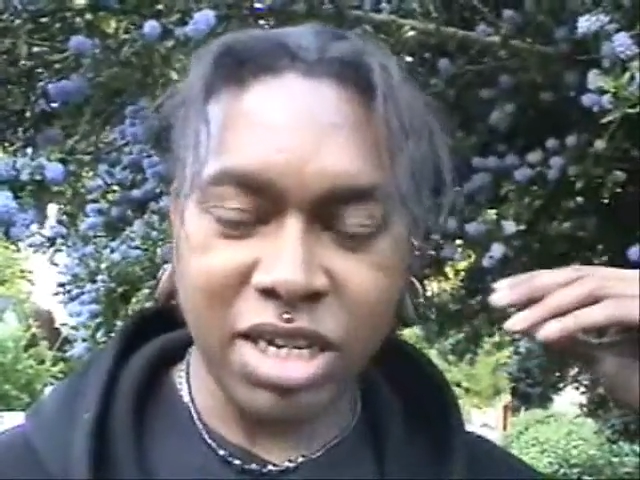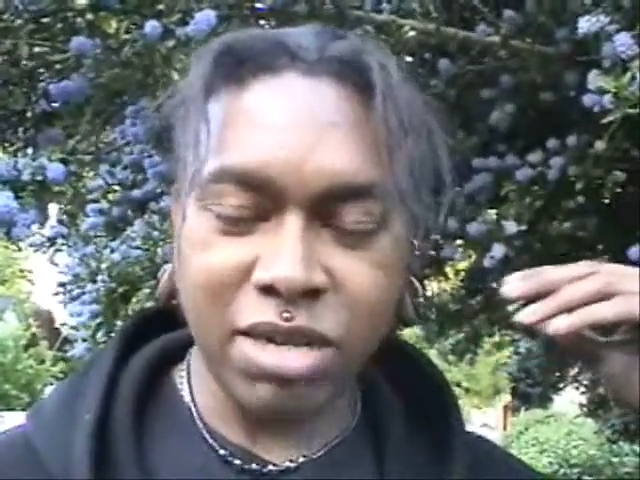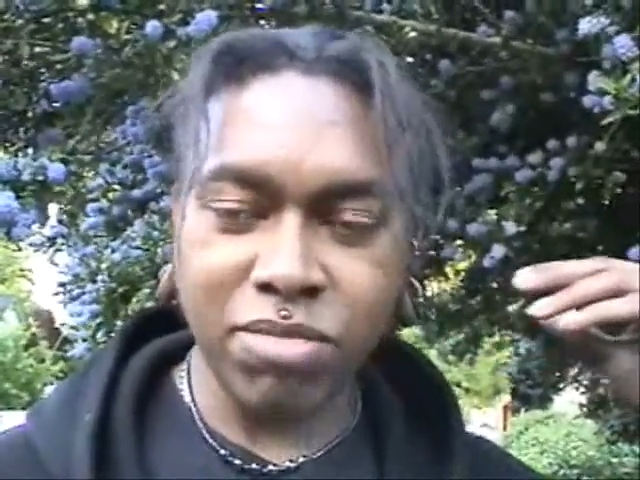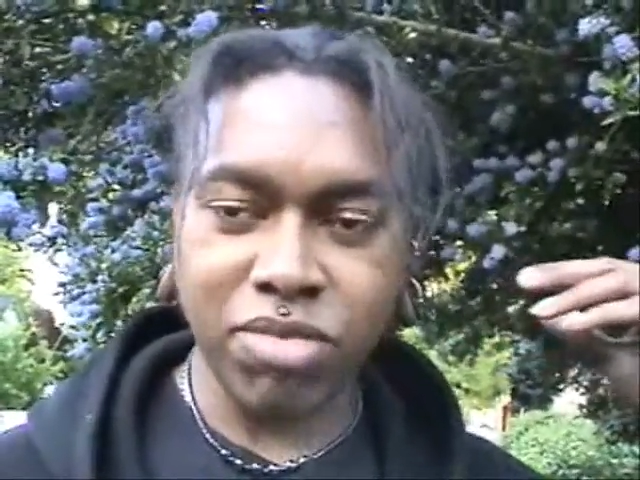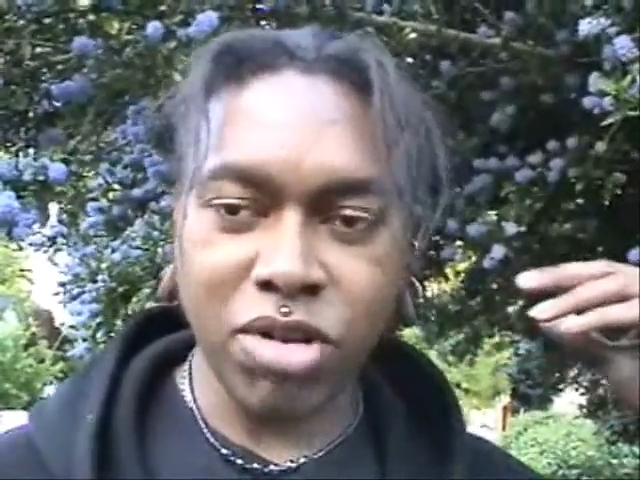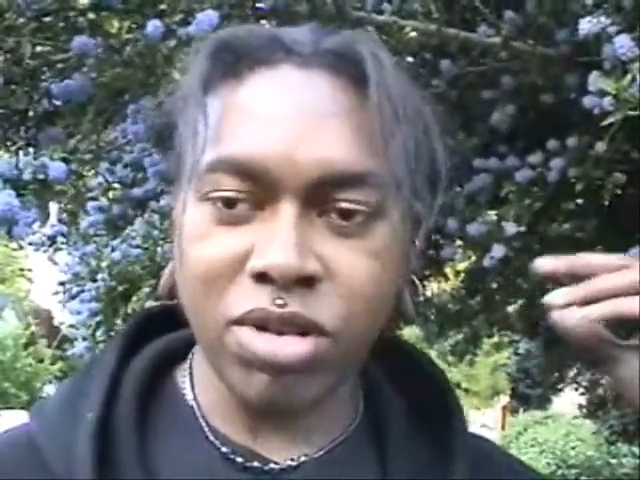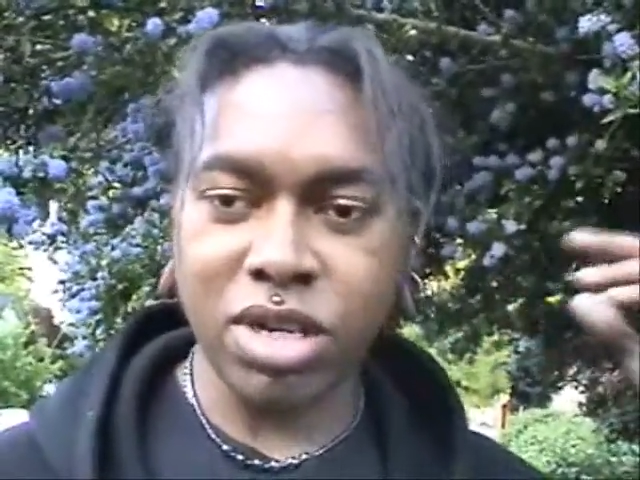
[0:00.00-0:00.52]

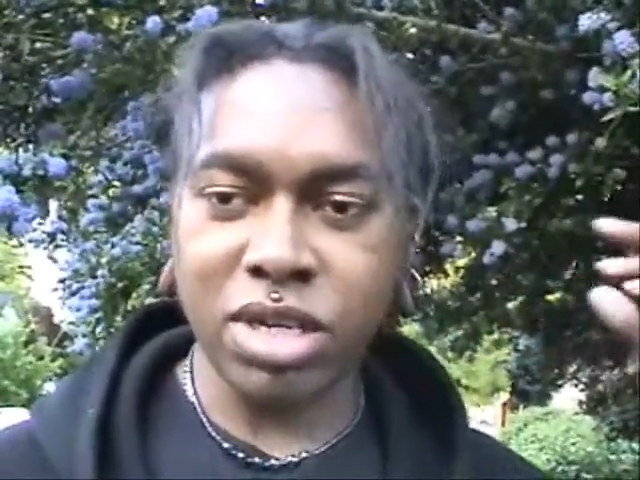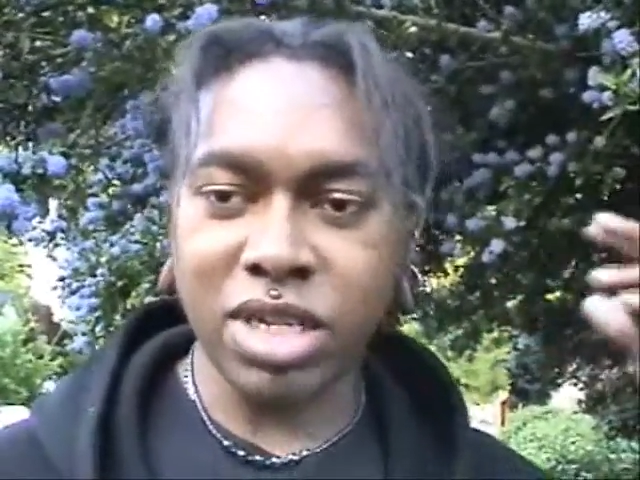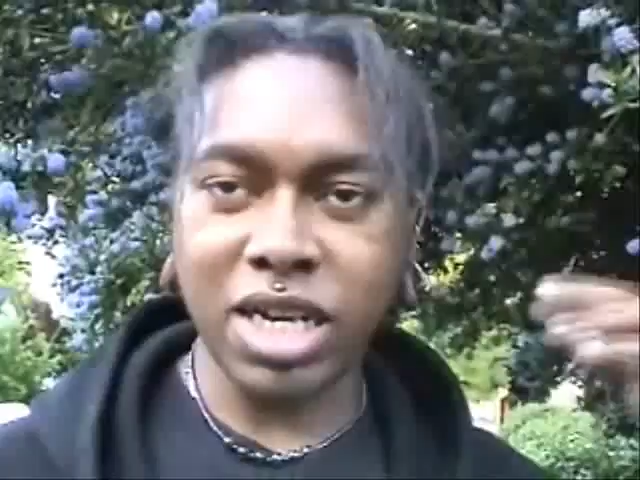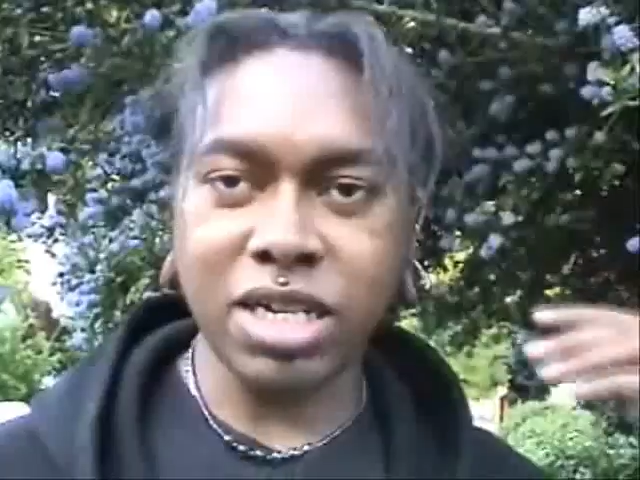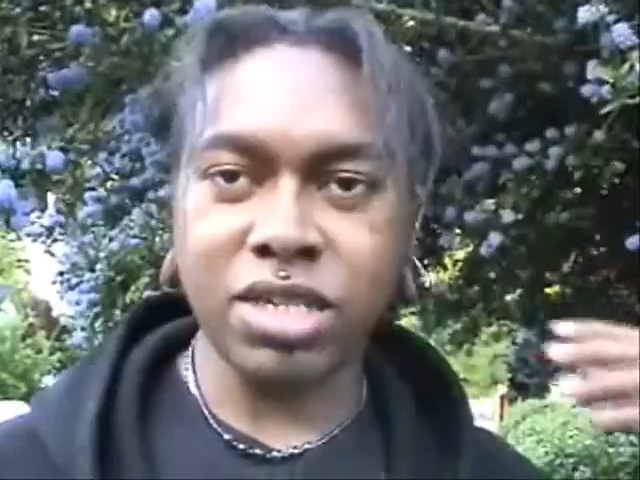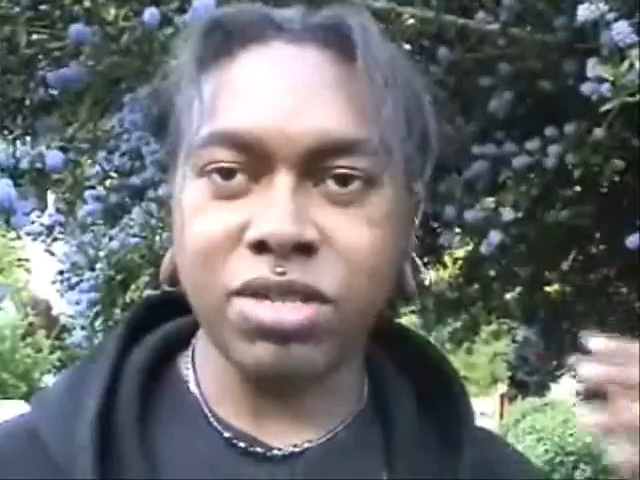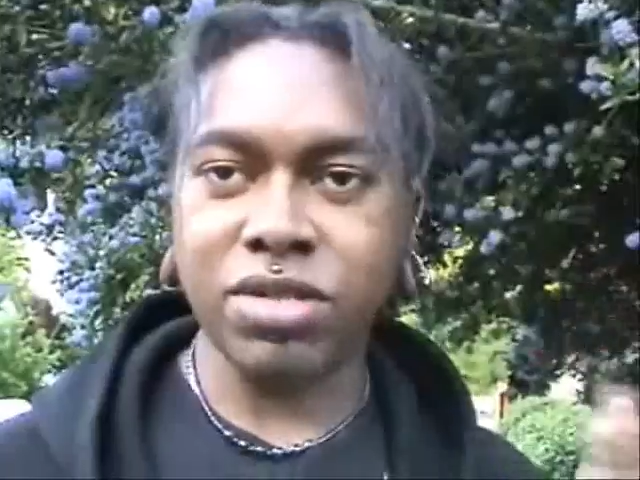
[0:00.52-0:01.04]
any broken
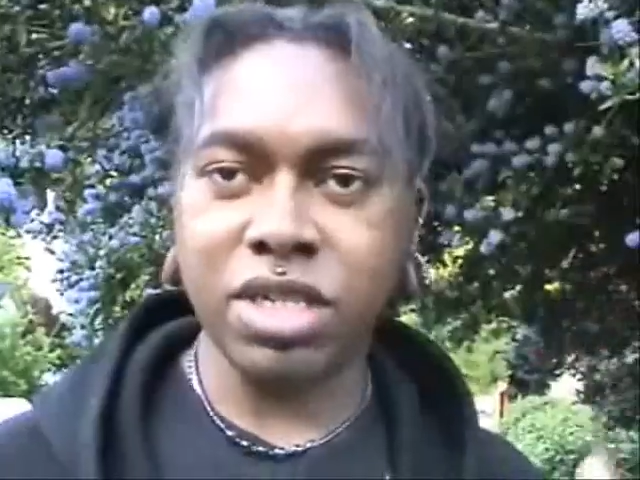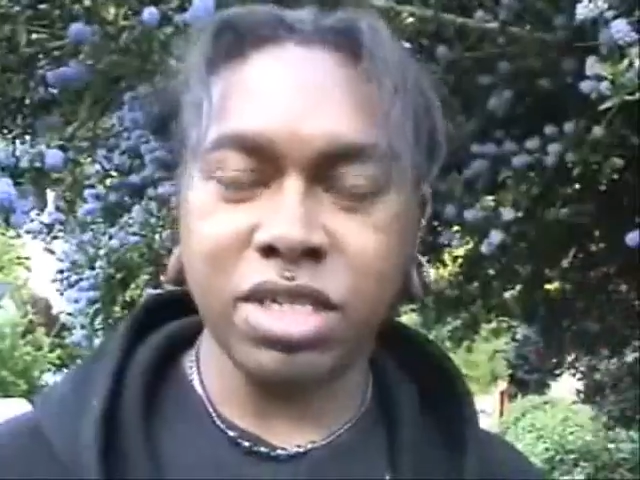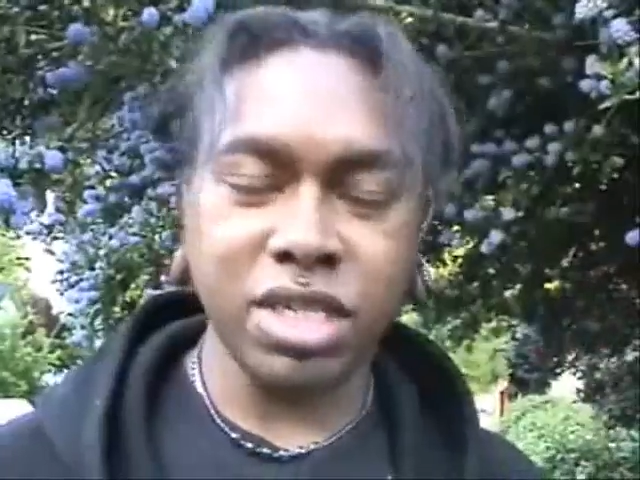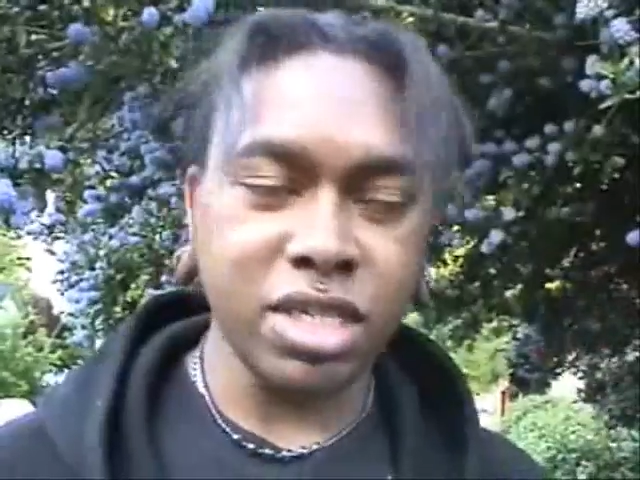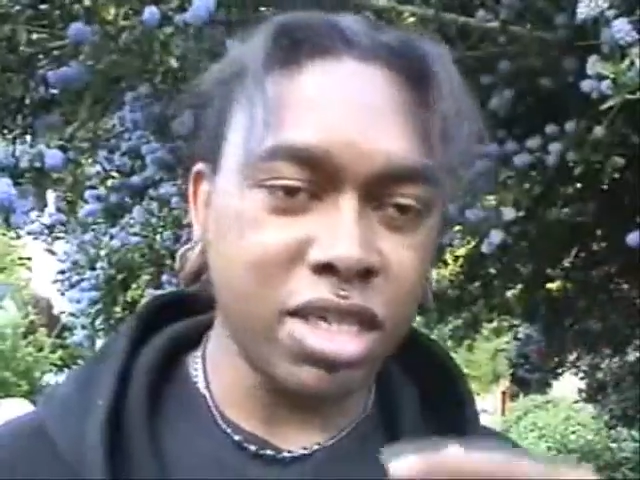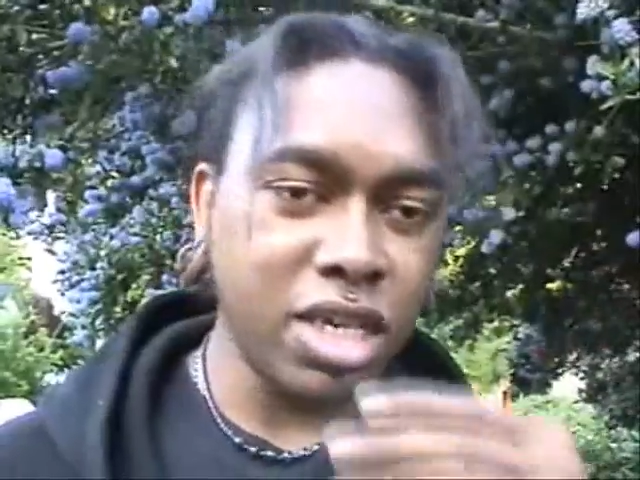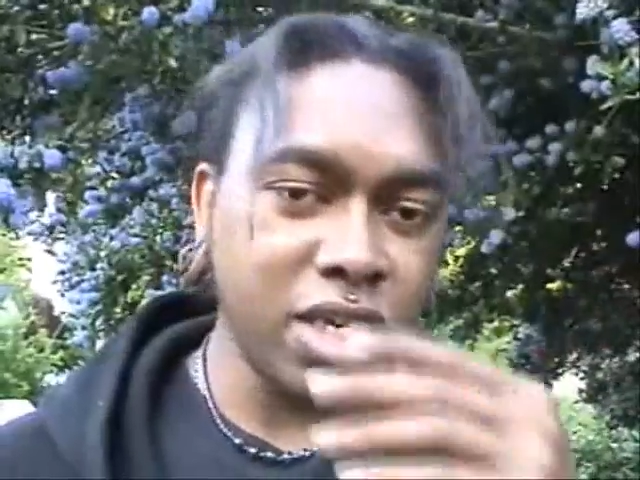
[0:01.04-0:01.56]
glass or
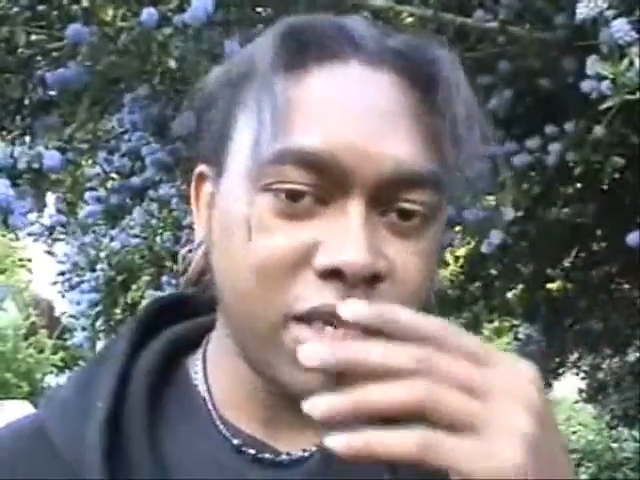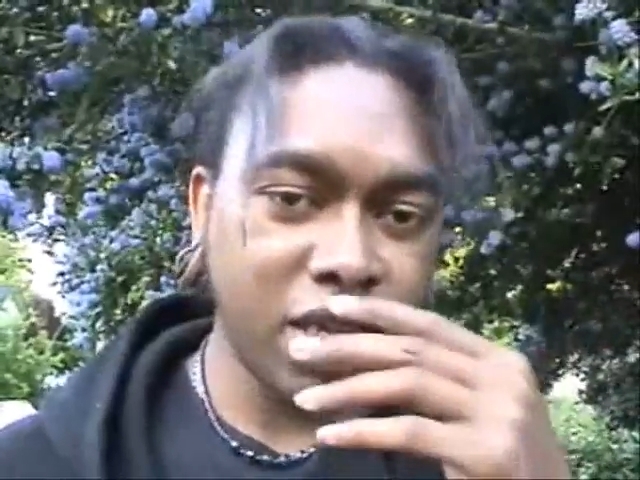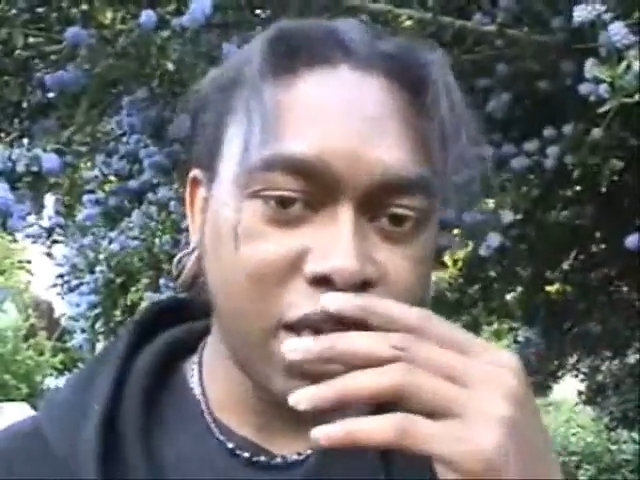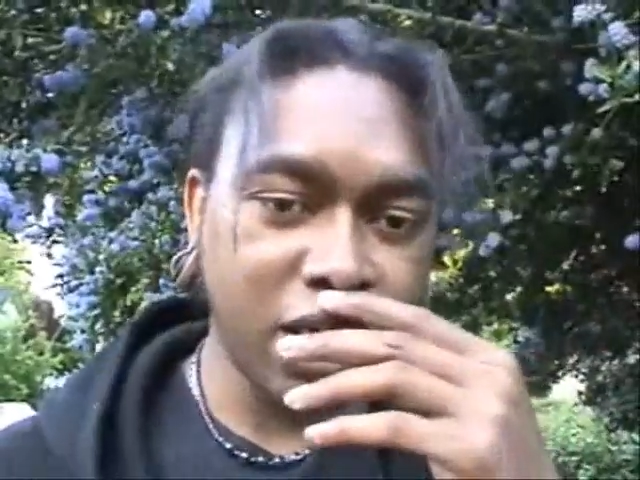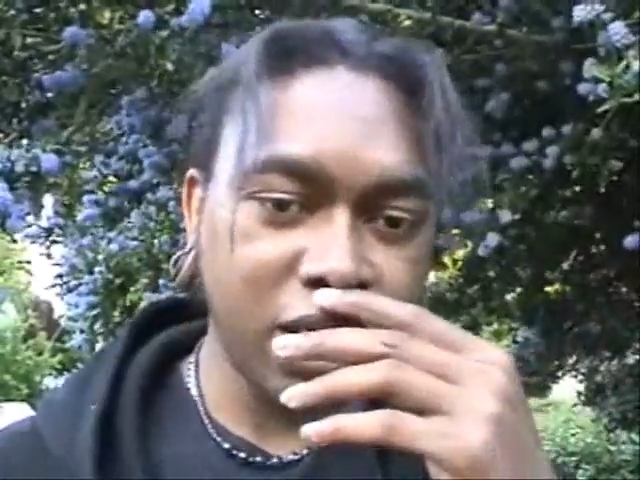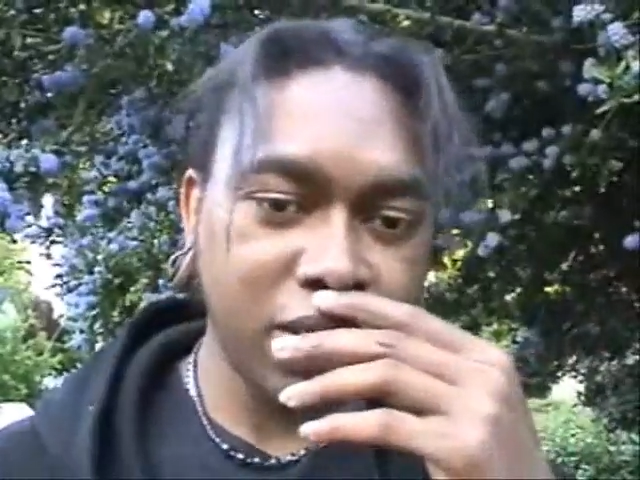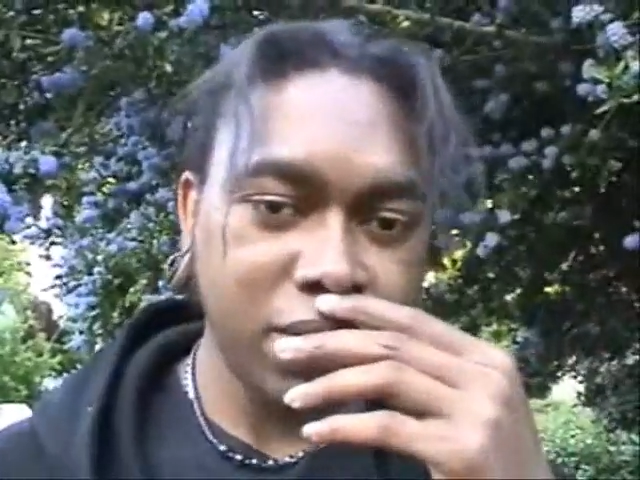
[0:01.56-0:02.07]
anything like
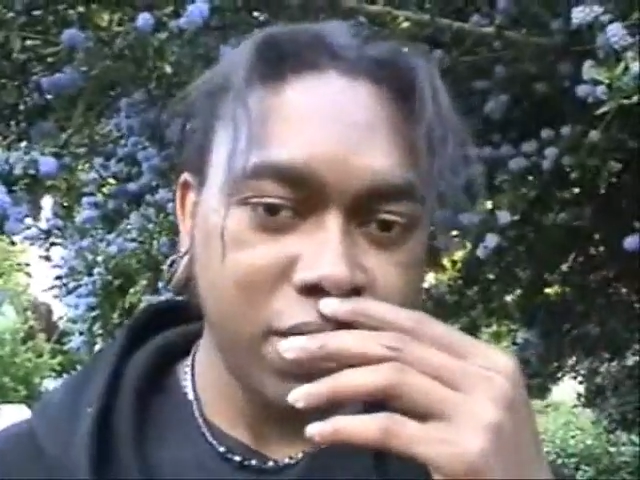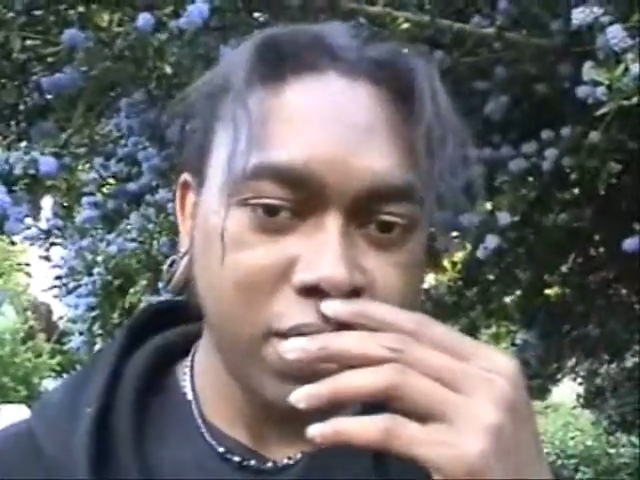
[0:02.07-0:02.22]
that.